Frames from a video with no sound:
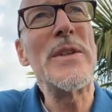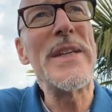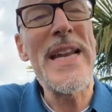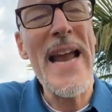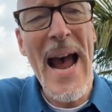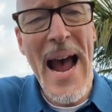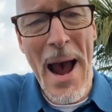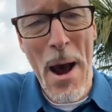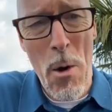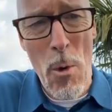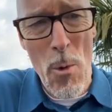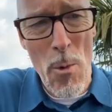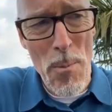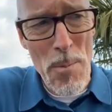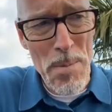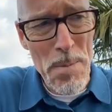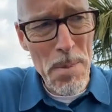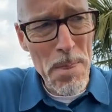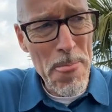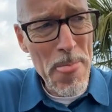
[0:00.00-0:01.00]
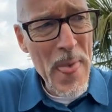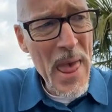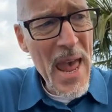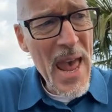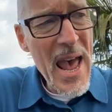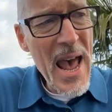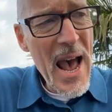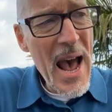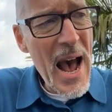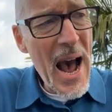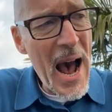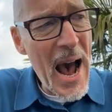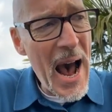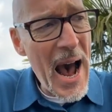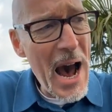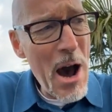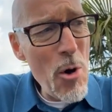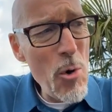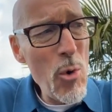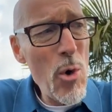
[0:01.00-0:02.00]
to now.
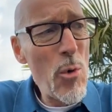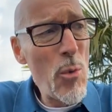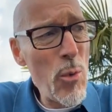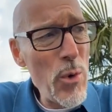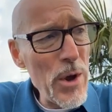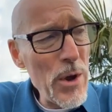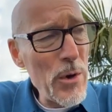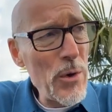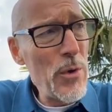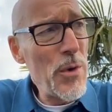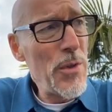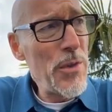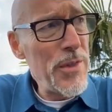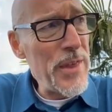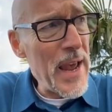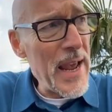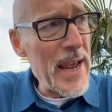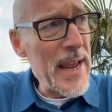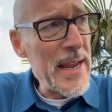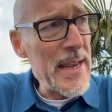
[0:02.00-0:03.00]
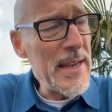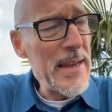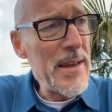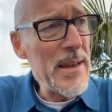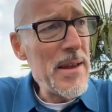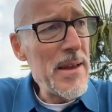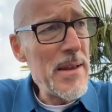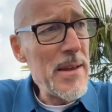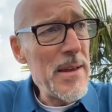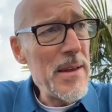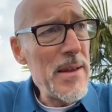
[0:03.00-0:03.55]
How will they